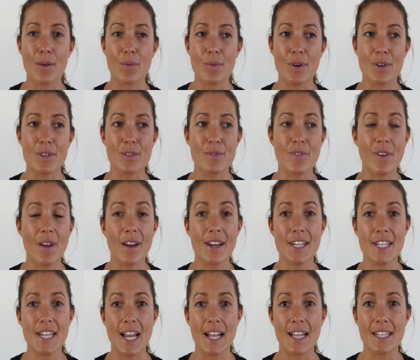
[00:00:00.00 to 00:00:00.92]
was
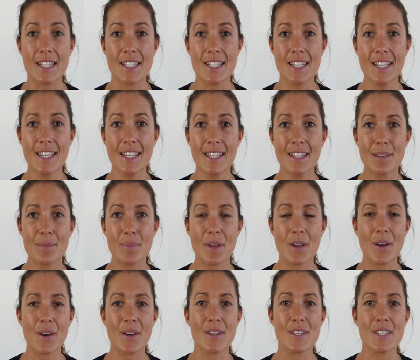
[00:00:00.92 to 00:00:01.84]
very challenging
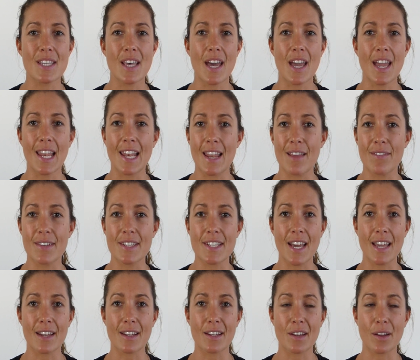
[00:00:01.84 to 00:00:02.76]
because I had never
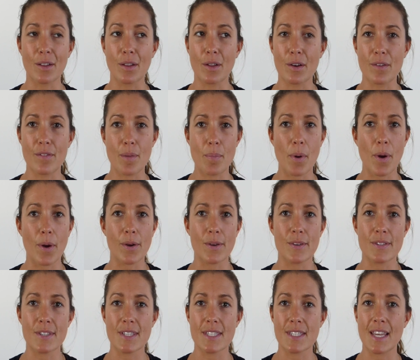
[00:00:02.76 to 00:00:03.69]
done a lot of the
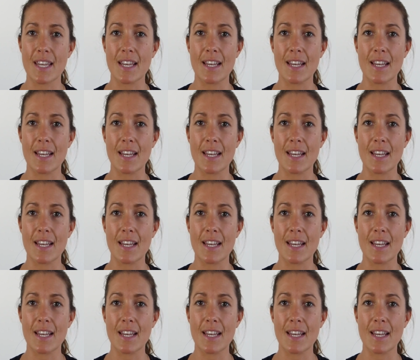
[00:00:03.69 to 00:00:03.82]
poses.